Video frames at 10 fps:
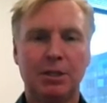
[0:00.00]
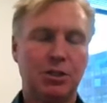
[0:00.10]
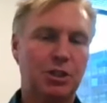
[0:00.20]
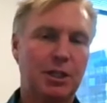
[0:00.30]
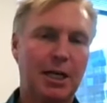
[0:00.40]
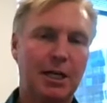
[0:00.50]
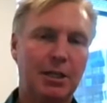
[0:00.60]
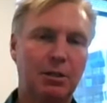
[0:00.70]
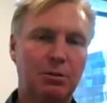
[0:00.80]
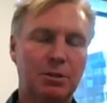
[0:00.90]

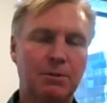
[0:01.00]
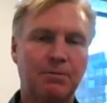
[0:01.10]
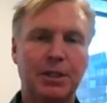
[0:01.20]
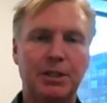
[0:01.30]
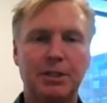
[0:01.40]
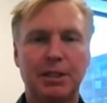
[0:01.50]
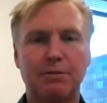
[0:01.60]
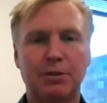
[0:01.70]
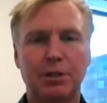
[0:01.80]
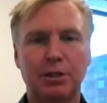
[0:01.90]
Chicago,
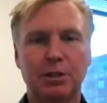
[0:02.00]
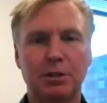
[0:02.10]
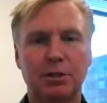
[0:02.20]
Denver,